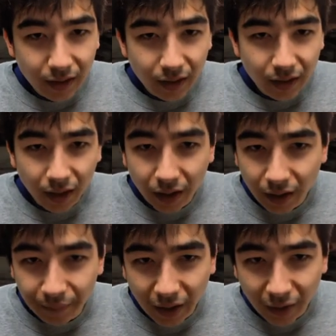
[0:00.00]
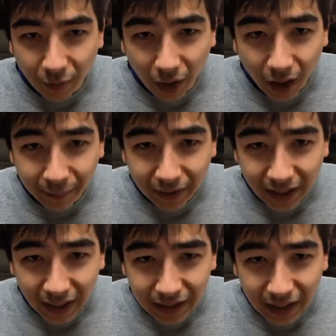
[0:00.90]
Muhammad
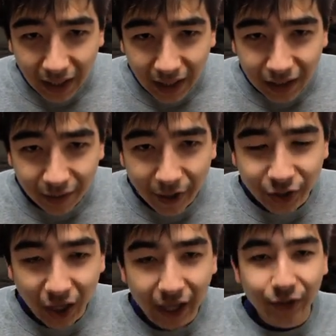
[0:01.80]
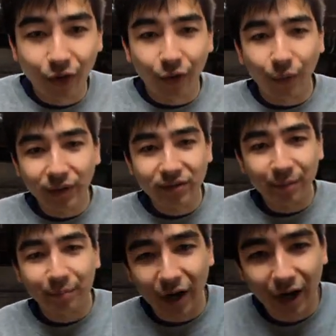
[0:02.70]
Ali Alkamesh, hi, yo, what's up,
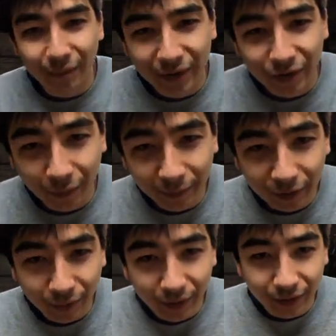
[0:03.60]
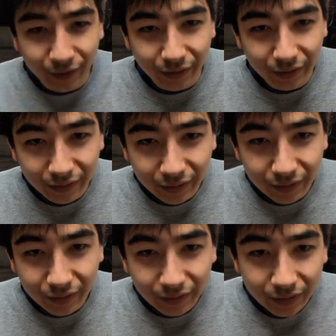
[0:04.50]
Muhammad? Hope you're doing good.
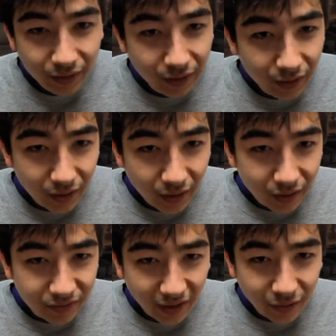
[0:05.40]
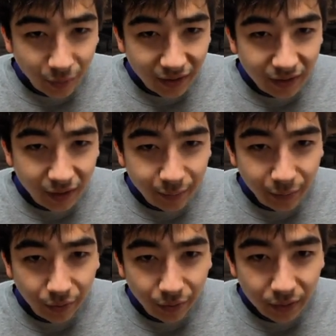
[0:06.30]
Steady racing,
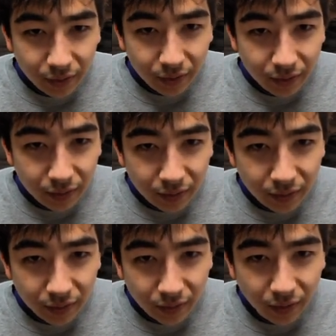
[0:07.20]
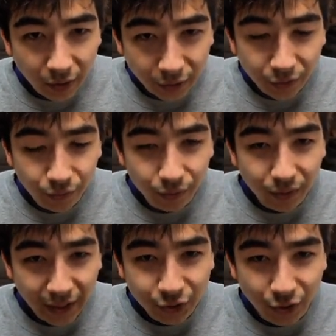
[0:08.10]
bro. Are you
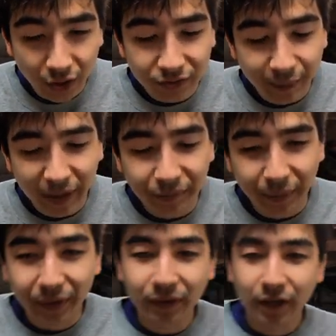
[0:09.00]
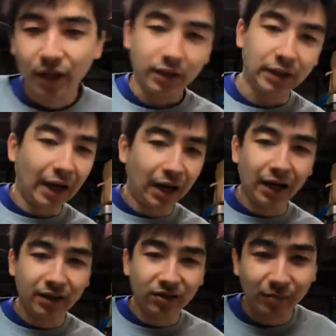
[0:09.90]
at your aunt's basement? Nah,
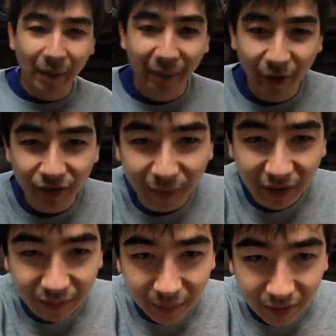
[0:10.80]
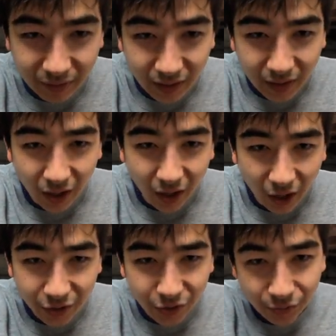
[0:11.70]
this is my parents' basement.
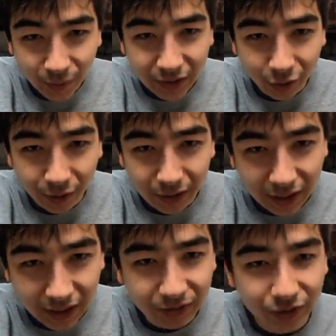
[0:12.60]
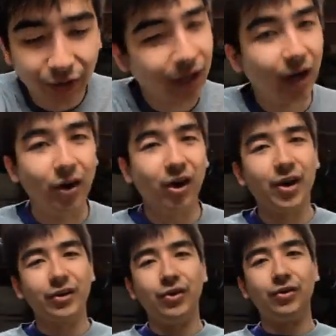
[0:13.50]
Argun Retora, late, sorry, y'all.
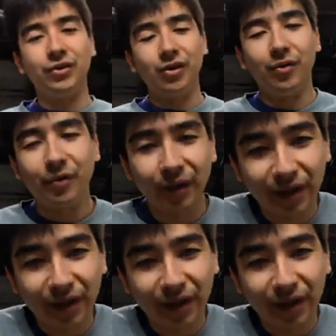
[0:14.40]
Argun, yo.